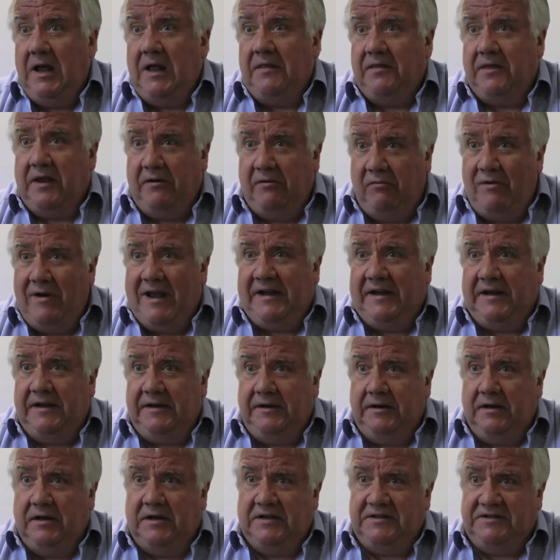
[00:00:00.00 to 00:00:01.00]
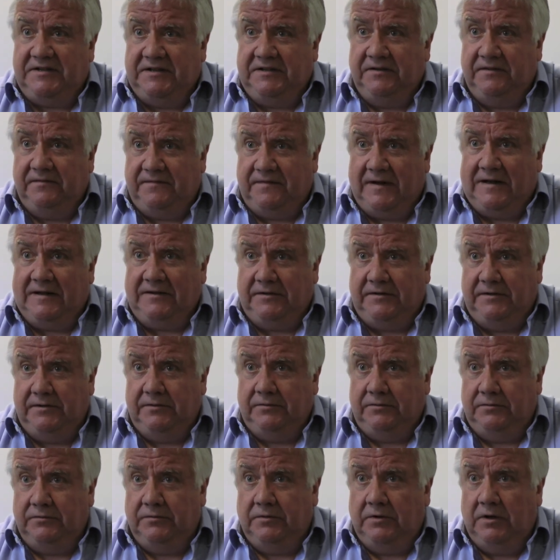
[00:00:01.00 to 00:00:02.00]
They're recognising the
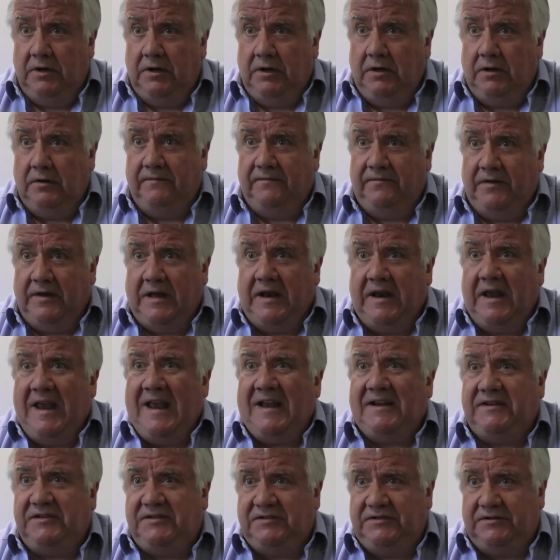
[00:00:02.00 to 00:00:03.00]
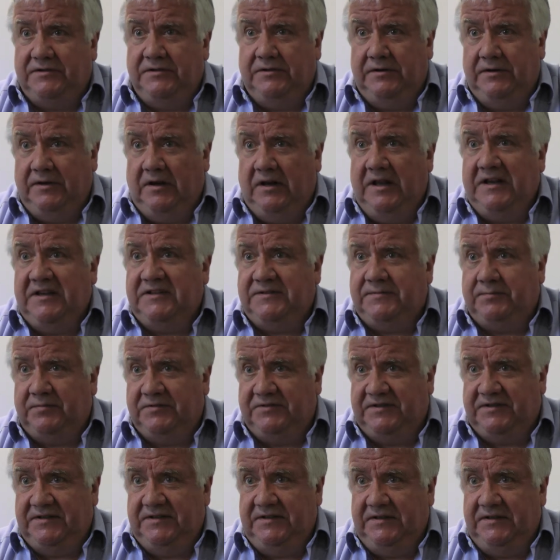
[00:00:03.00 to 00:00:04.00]
value of that external
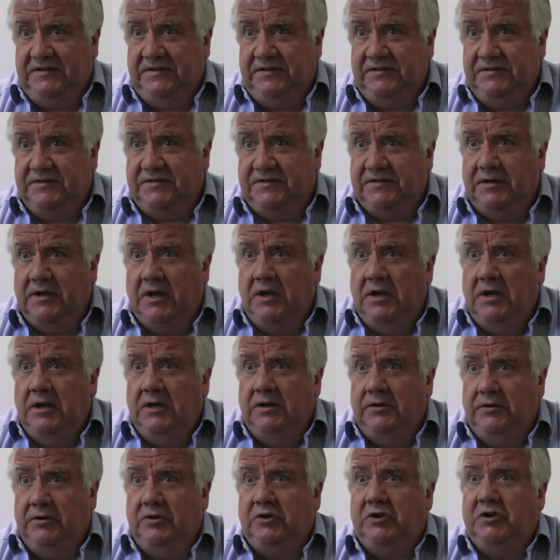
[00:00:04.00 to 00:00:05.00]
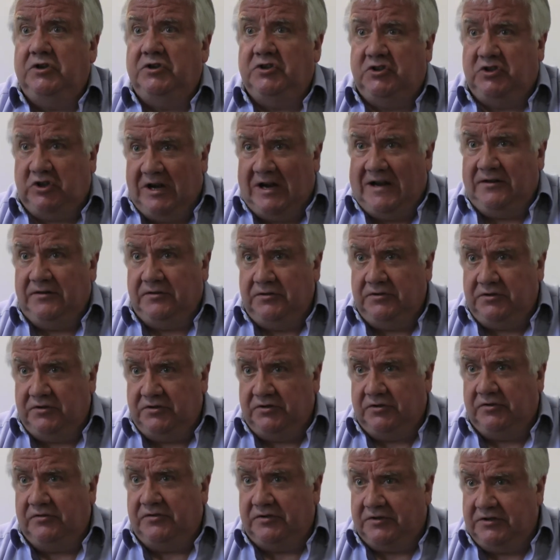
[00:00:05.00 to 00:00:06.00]
expertise that can
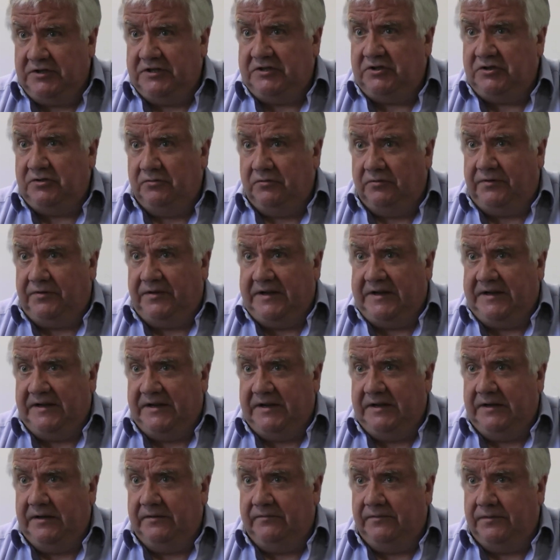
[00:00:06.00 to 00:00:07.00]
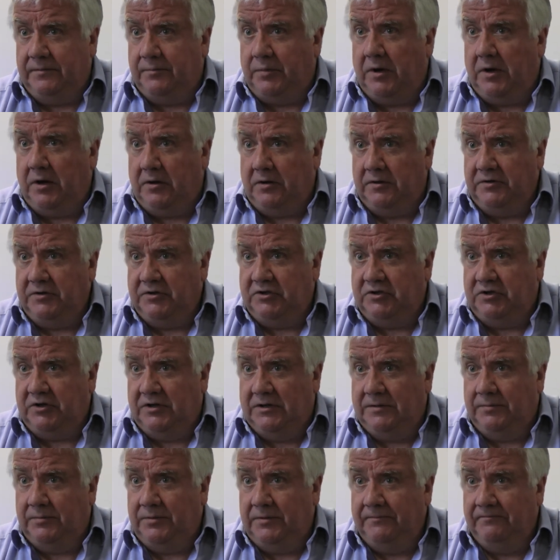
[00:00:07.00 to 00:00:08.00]
challenge the traditional thinking of the
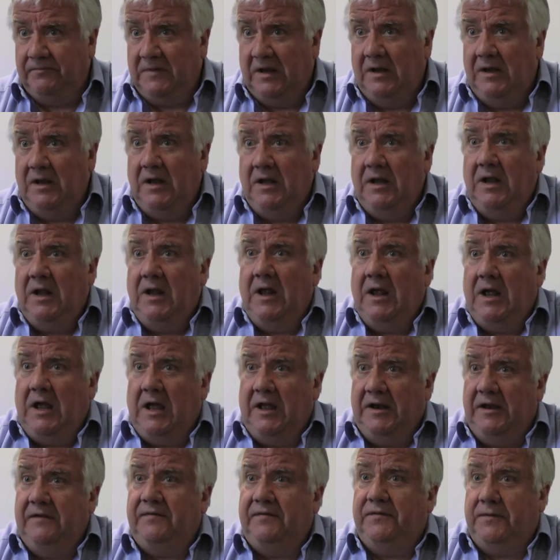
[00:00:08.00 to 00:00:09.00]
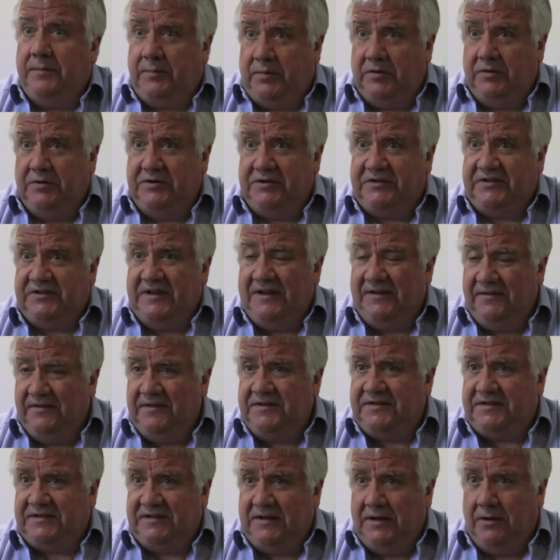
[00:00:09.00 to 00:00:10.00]
partnership. And the person in
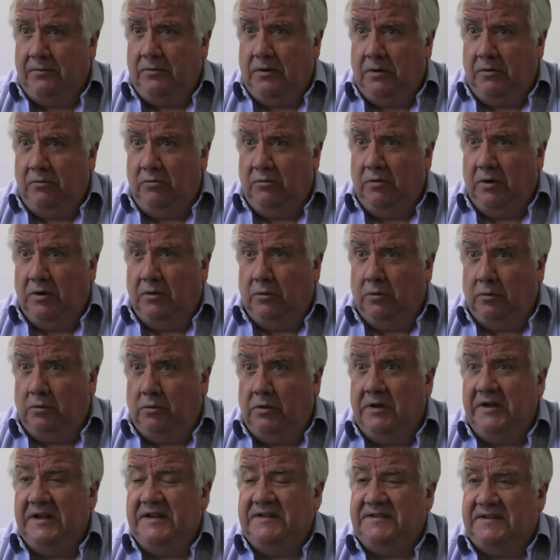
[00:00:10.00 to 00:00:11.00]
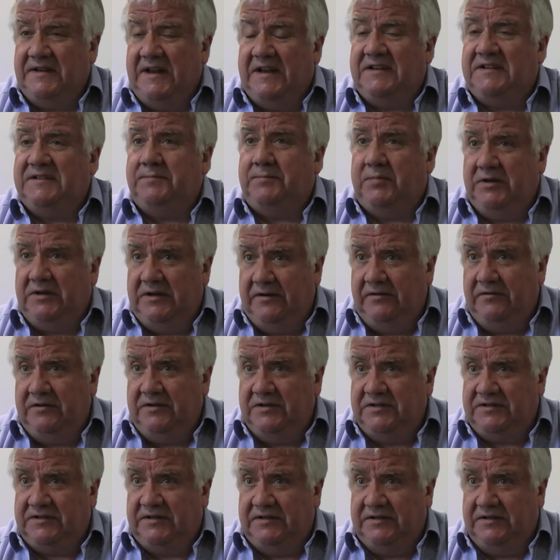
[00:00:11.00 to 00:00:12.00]
the COO role is an
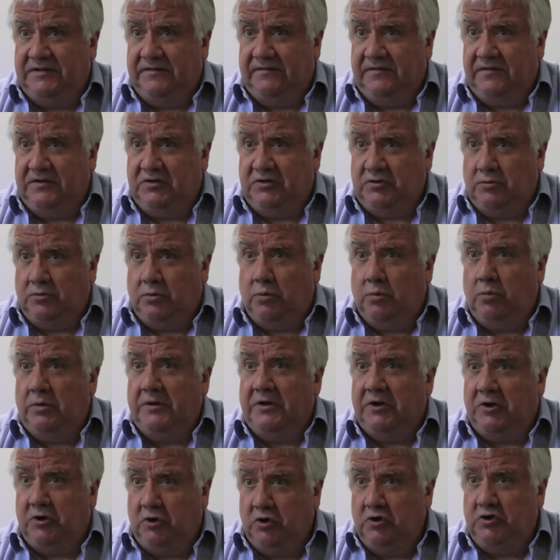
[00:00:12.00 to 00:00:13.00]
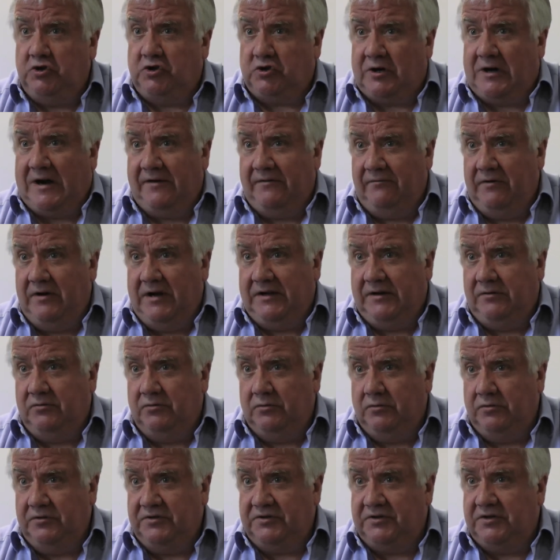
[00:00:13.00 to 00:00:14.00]
experienced individual with a good track
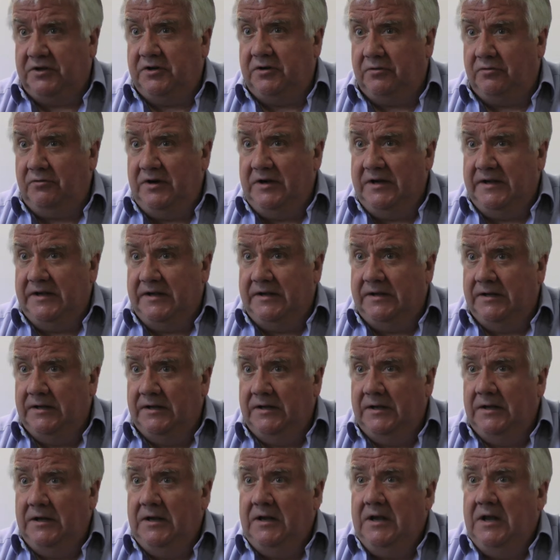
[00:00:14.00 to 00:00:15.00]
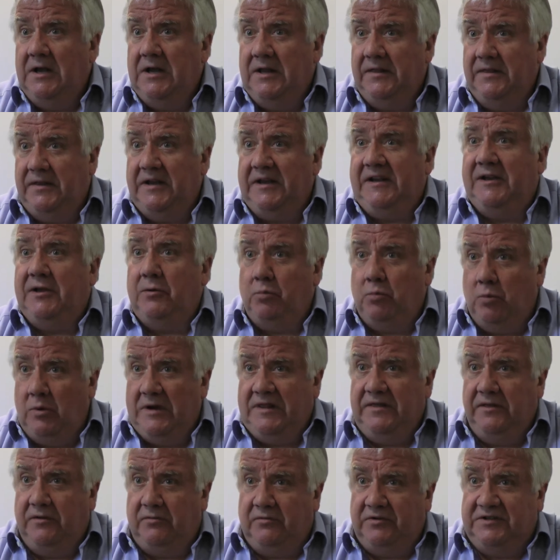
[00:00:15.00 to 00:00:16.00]
record as a career, they can
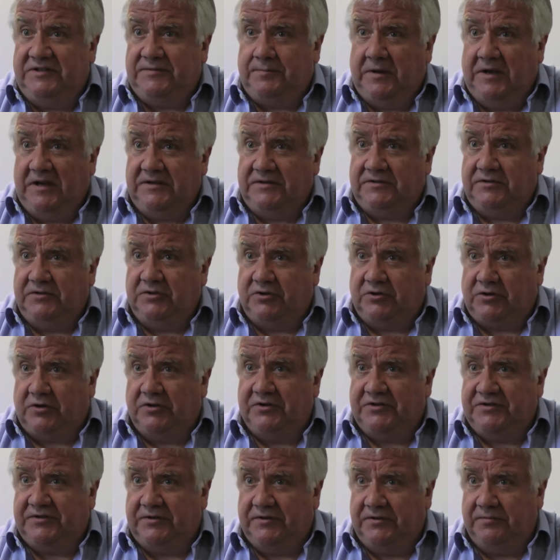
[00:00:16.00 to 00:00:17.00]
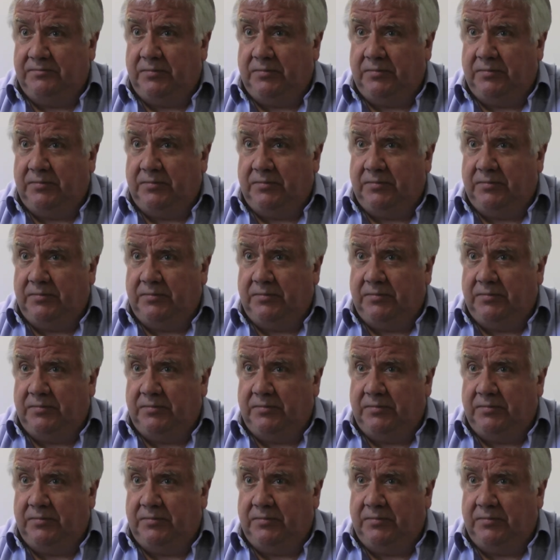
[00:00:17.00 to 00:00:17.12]
win the respect and trust of the